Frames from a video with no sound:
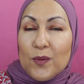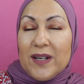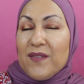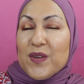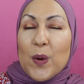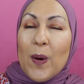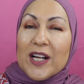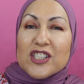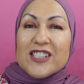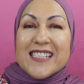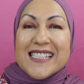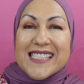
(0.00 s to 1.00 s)
Whenever you're
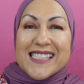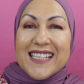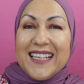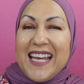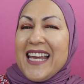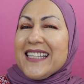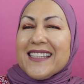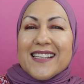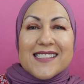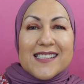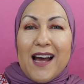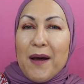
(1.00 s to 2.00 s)
watching this, it
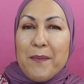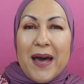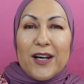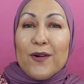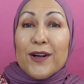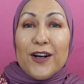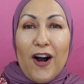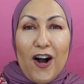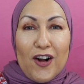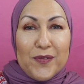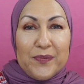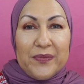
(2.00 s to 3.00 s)
does not matter at
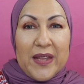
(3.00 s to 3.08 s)
all.